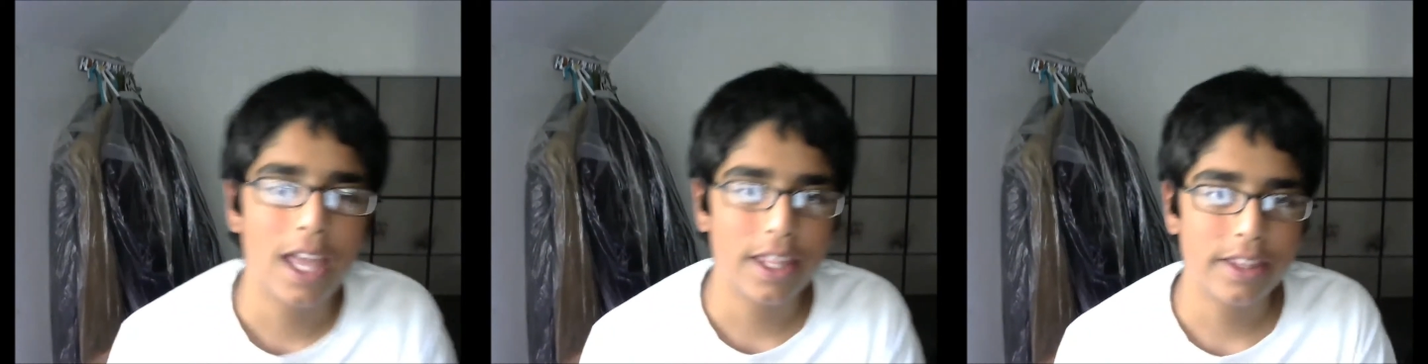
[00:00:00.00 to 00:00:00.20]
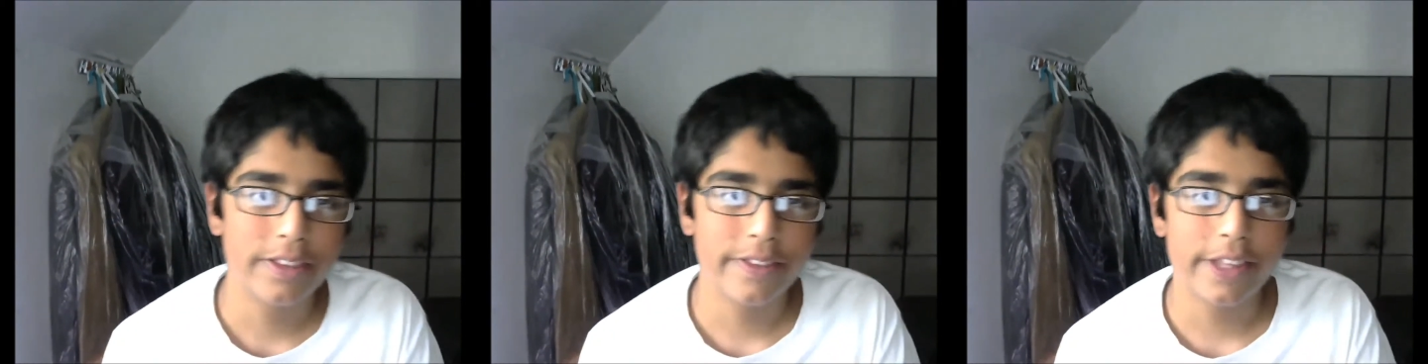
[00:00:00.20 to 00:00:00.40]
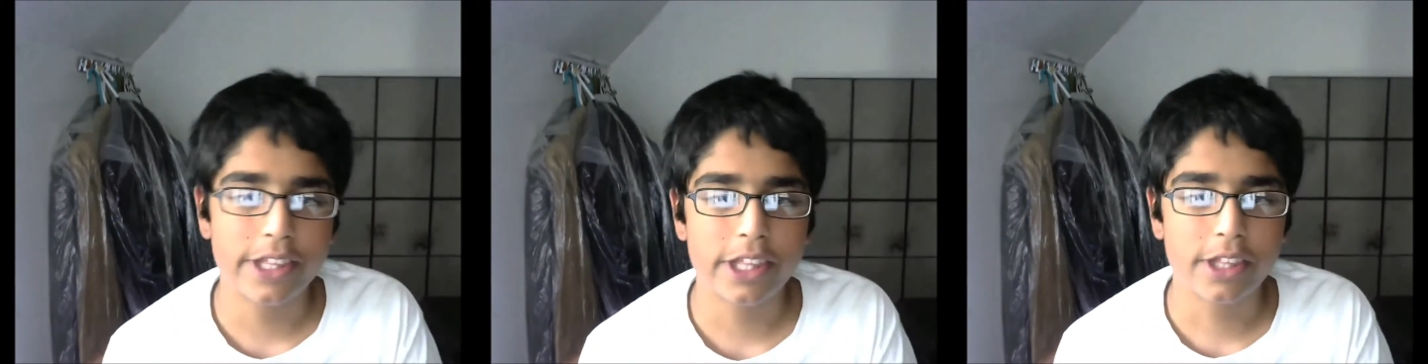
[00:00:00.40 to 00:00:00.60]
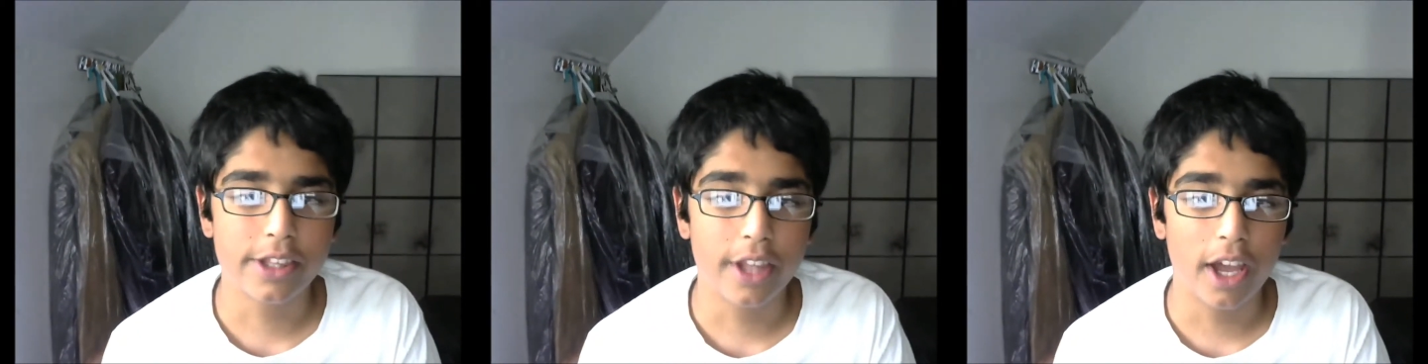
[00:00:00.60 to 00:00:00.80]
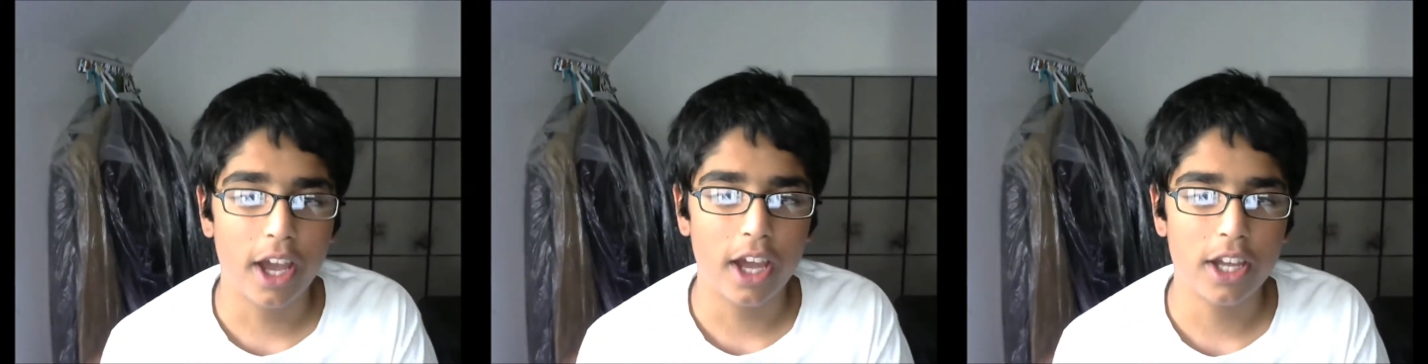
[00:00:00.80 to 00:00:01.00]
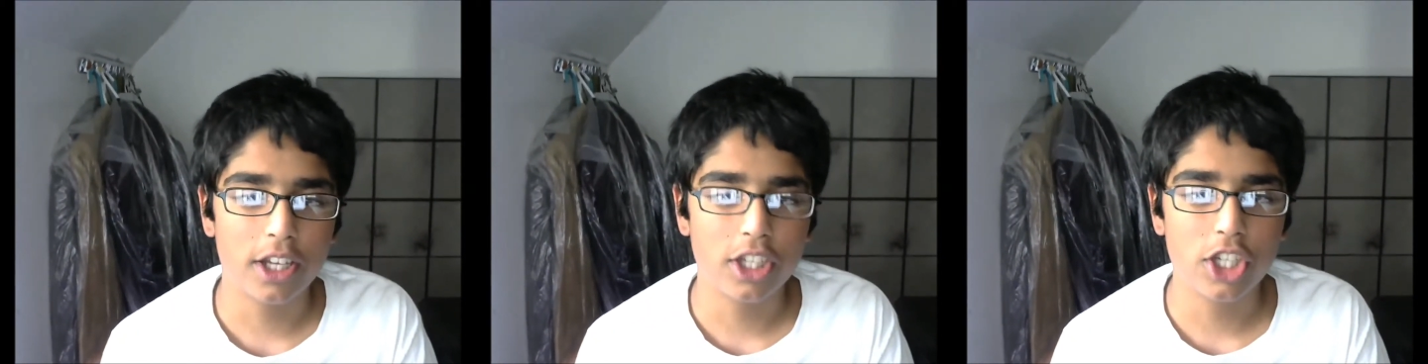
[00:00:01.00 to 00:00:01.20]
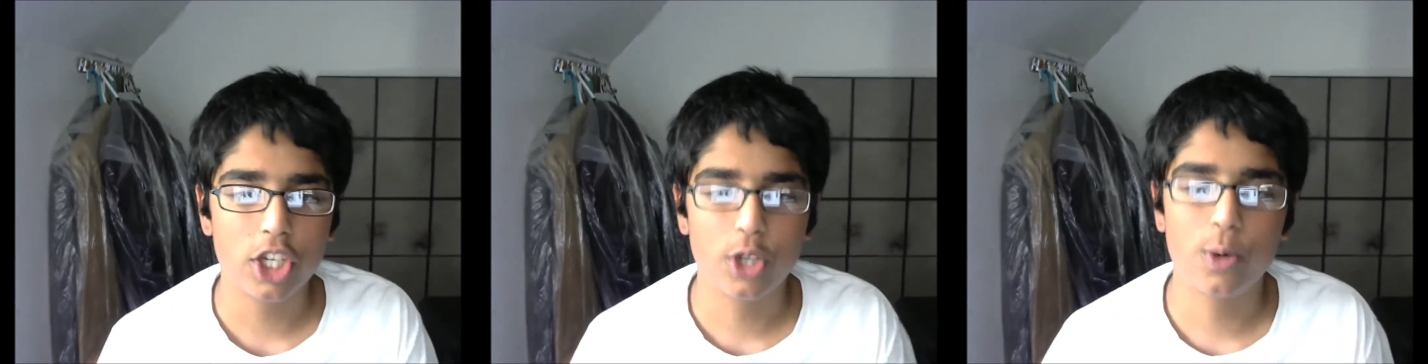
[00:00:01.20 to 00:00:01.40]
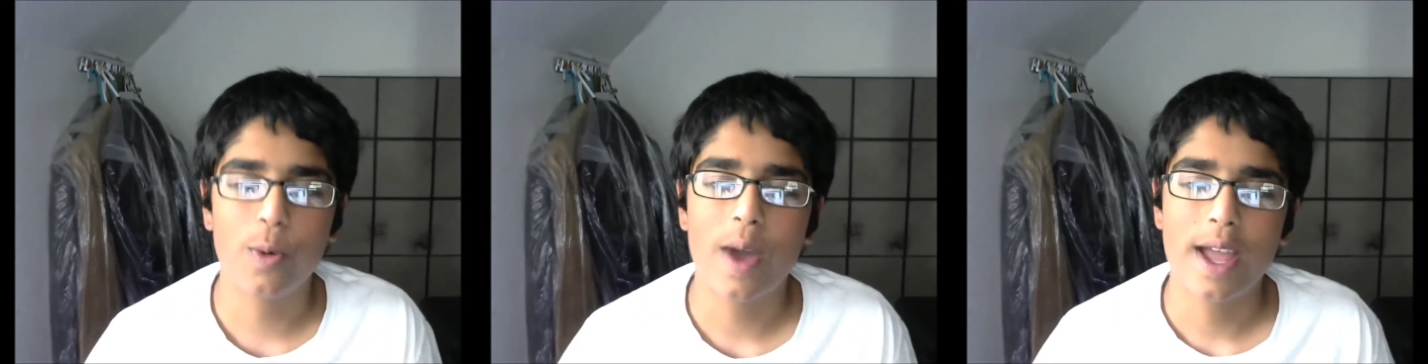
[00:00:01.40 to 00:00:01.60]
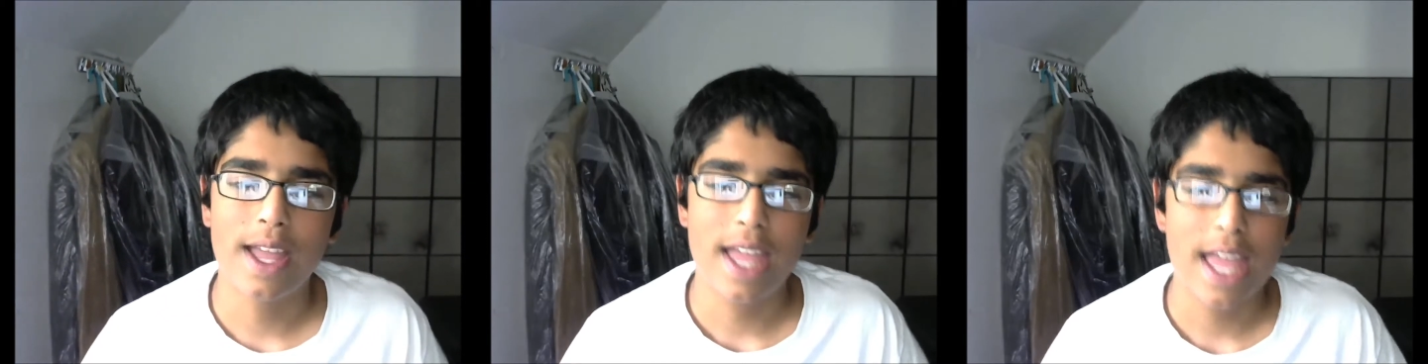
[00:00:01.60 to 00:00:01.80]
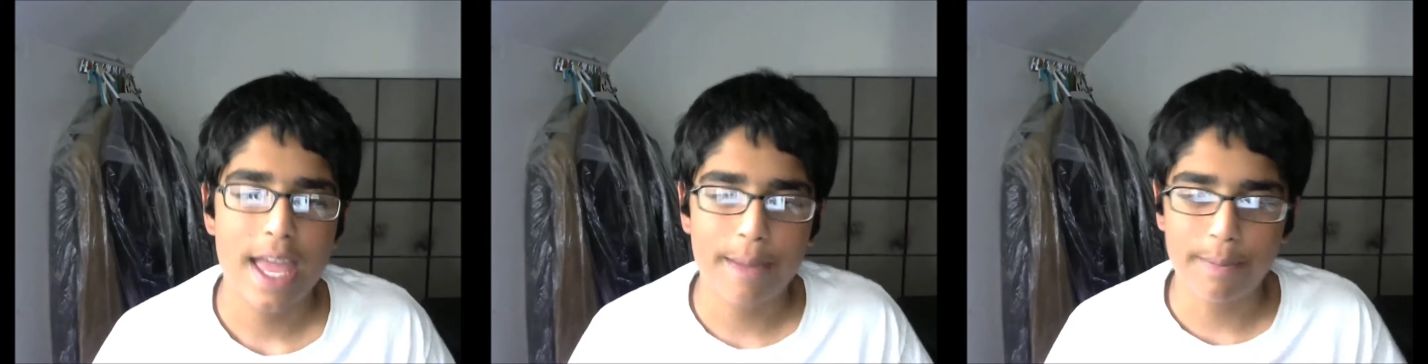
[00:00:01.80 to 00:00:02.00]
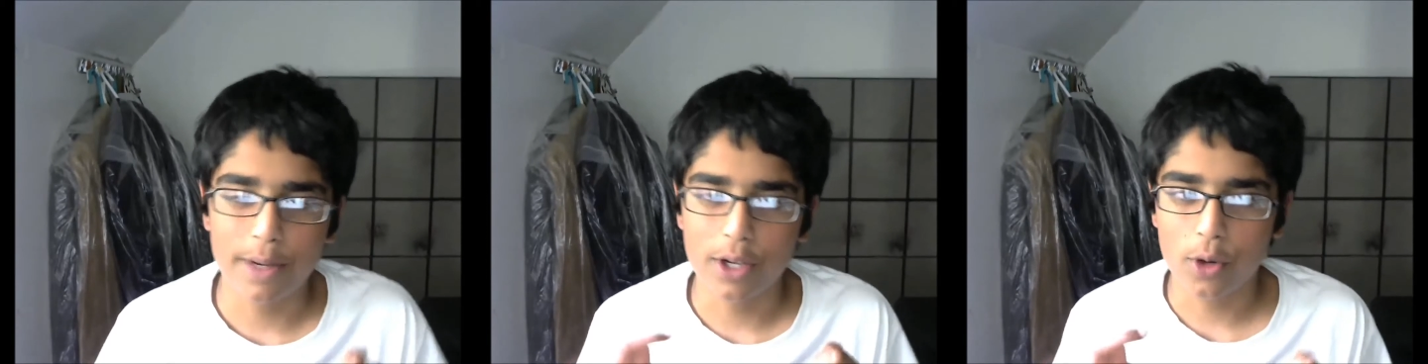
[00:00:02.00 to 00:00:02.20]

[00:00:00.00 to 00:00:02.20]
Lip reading: This is the new hip and